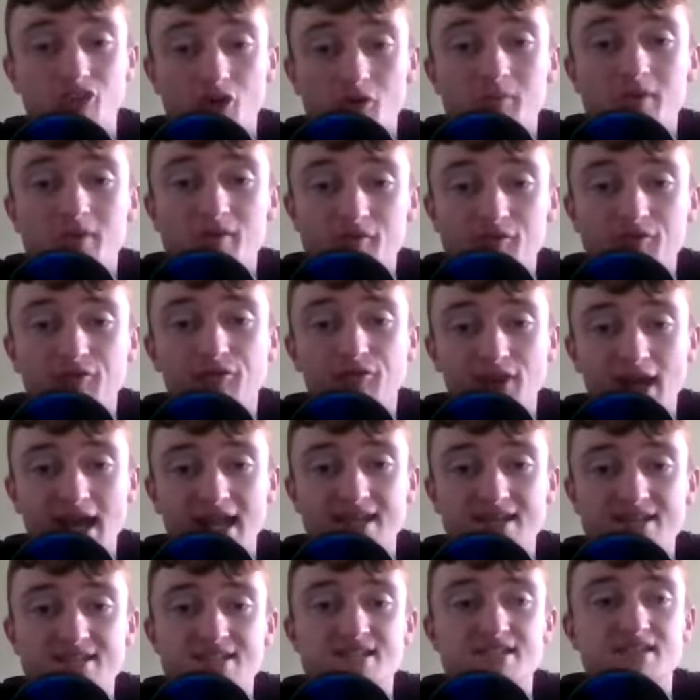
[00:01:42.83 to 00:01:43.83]
Dublin
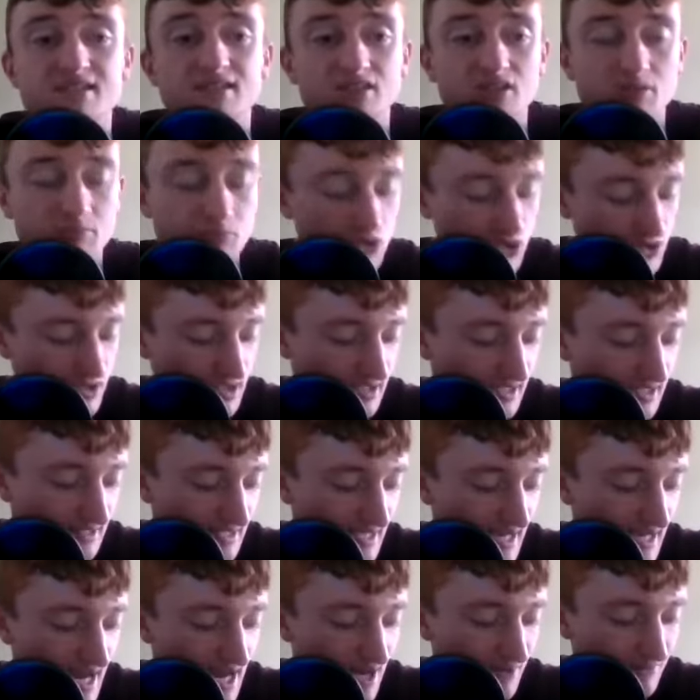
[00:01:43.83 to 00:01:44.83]
flexed the muscle that
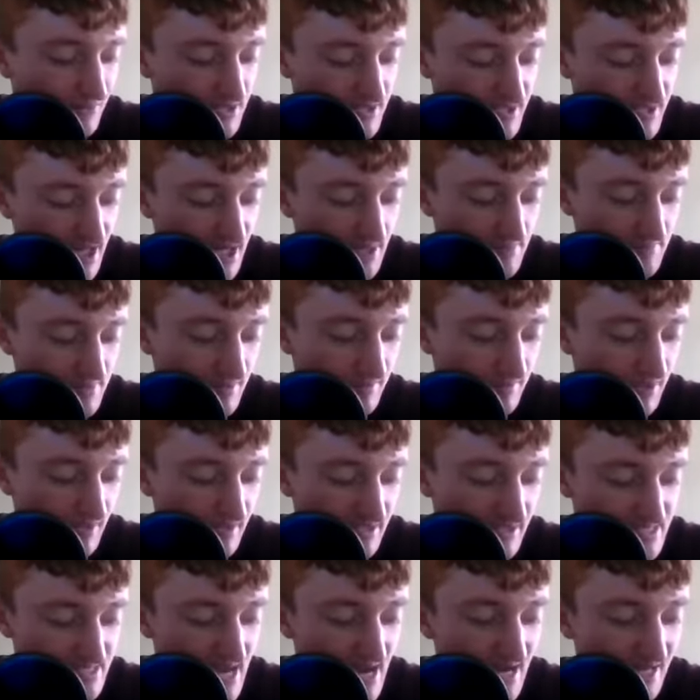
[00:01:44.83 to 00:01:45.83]
they have in terms of
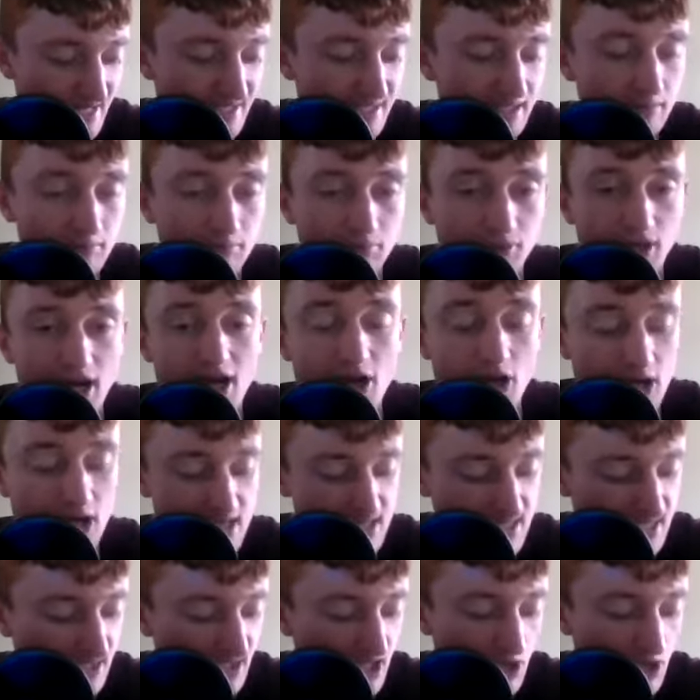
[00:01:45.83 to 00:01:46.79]
their attacking prowess,